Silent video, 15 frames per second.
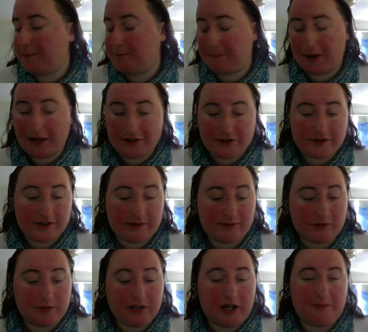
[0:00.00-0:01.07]
like pages that
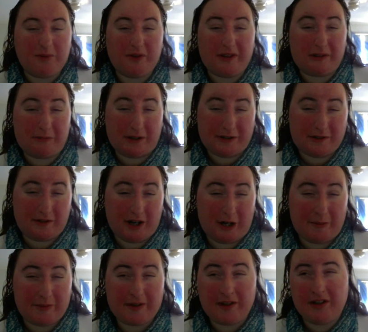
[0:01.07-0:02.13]
I'm doing, I'm using my
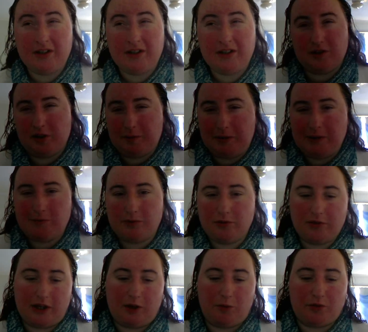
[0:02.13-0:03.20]
scraps. A lot of
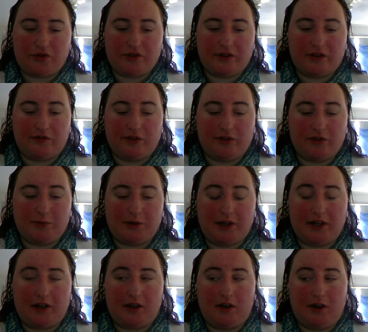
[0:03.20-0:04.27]
people like watching this video will
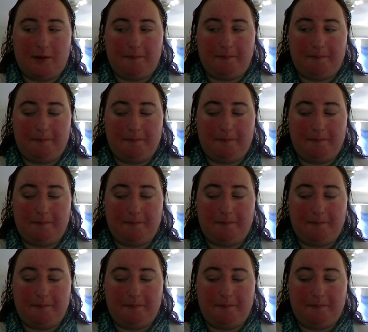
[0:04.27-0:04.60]
be like,